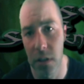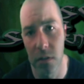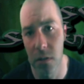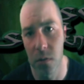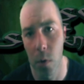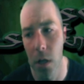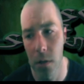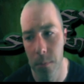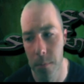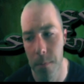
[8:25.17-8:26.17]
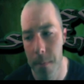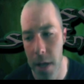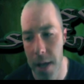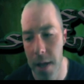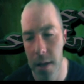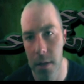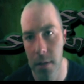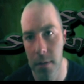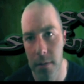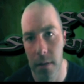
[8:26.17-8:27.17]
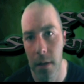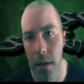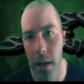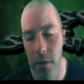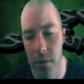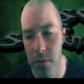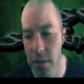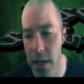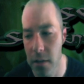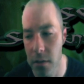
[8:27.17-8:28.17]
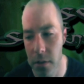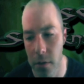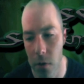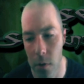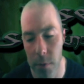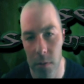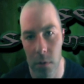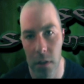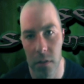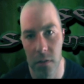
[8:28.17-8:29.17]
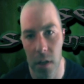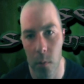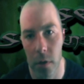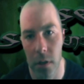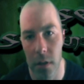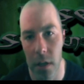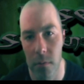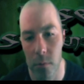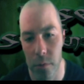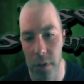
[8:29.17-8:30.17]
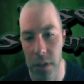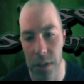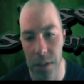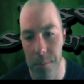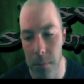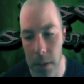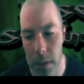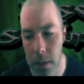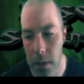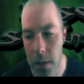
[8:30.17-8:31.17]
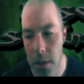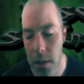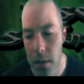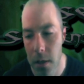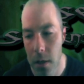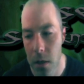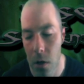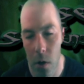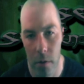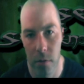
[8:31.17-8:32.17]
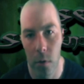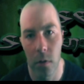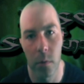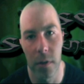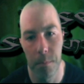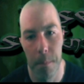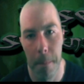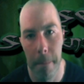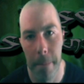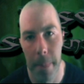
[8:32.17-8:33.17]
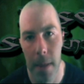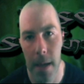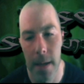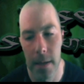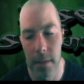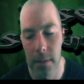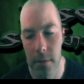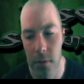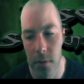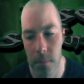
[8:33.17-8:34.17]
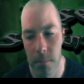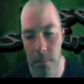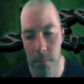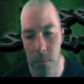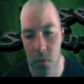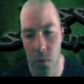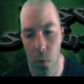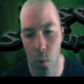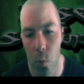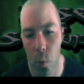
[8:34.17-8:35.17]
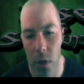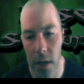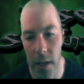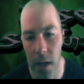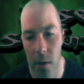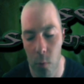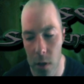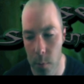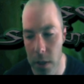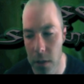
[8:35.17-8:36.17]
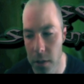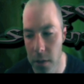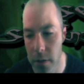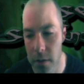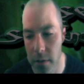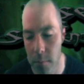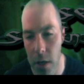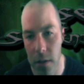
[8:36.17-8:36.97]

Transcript: easy to swallow. And I understand that there are people on this network that really are enthralled with it. And so what I want to make clear is I'm not